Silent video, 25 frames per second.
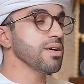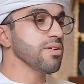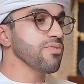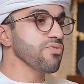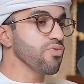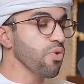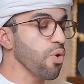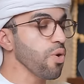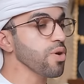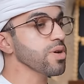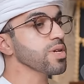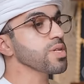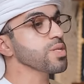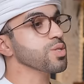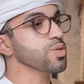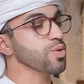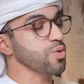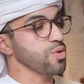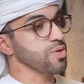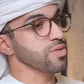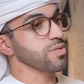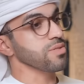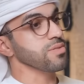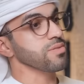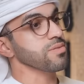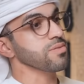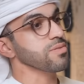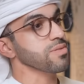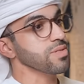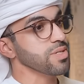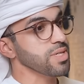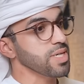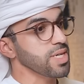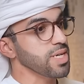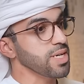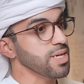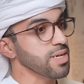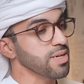uh, focus on
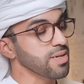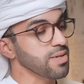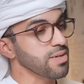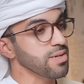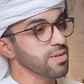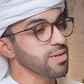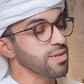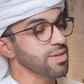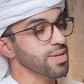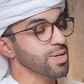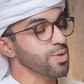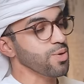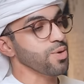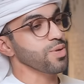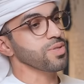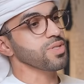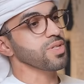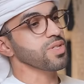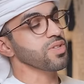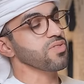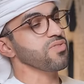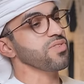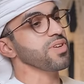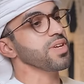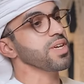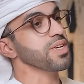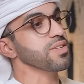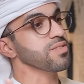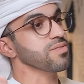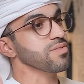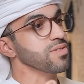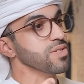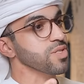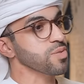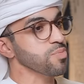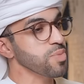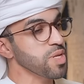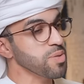uh, content
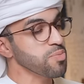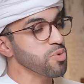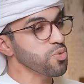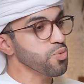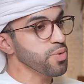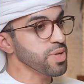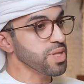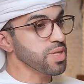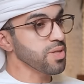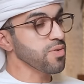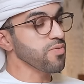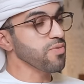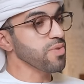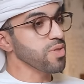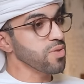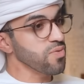creators, people with,